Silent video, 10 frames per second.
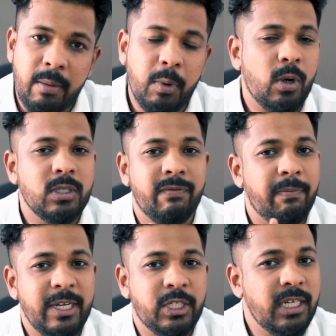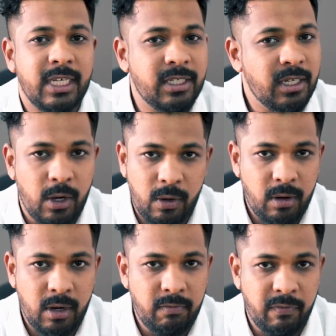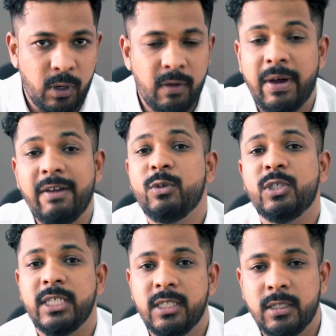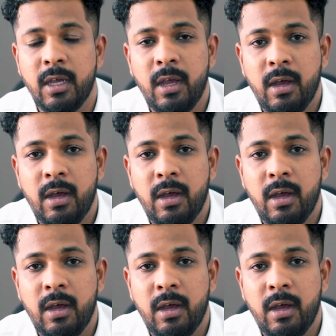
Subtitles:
Because if patient doesn't come for the 5 to 6